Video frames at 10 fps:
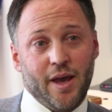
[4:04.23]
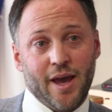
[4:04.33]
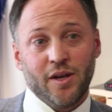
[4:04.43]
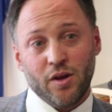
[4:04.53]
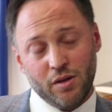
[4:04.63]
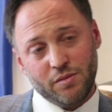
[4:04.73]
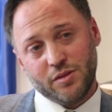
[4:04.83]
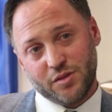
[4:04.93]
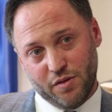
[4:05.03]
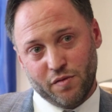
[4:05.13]
and in all
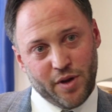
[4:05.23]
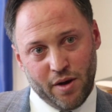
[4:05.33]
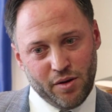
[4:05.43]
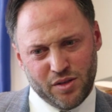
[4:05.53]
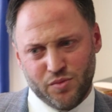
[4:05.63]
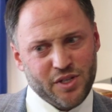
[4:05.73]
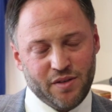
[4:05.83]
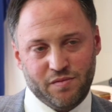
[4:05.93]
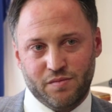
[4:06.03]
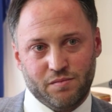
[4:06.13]
these different areas which
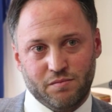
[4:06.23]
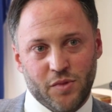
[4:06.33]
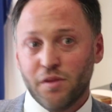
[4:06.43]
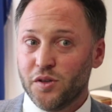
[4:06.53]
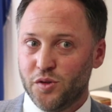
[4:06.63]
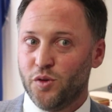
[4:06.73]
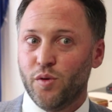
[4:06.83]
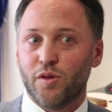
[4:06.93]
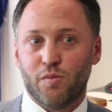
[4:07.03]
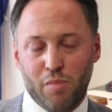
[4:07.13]
have nothing to do
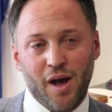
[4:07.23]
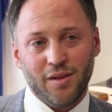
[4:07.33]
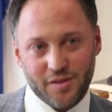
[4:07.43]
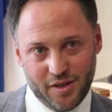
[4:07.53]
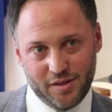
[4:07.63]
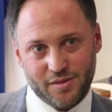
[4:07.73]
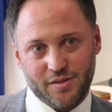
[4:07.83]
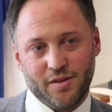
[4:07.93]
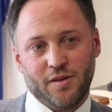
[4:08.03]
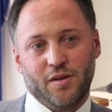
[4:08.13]
with
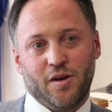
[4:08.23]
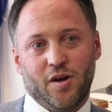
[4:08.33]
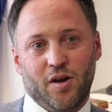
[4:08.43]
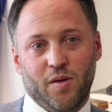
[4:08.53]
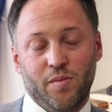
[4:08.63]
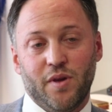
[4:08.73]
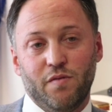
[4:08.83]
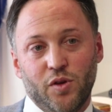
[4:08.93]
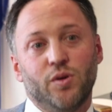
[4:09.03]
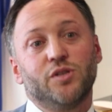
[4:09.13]
politics, they
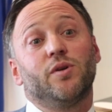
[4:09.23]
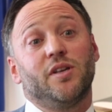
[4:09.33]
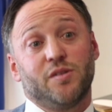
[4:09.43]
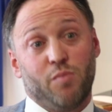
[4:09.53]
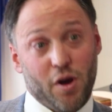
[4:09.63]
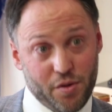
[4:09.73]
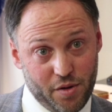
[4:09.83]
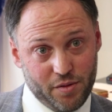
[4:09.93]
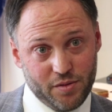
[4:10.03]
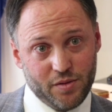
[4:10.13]
view Israel as a
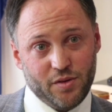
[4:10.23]
partner.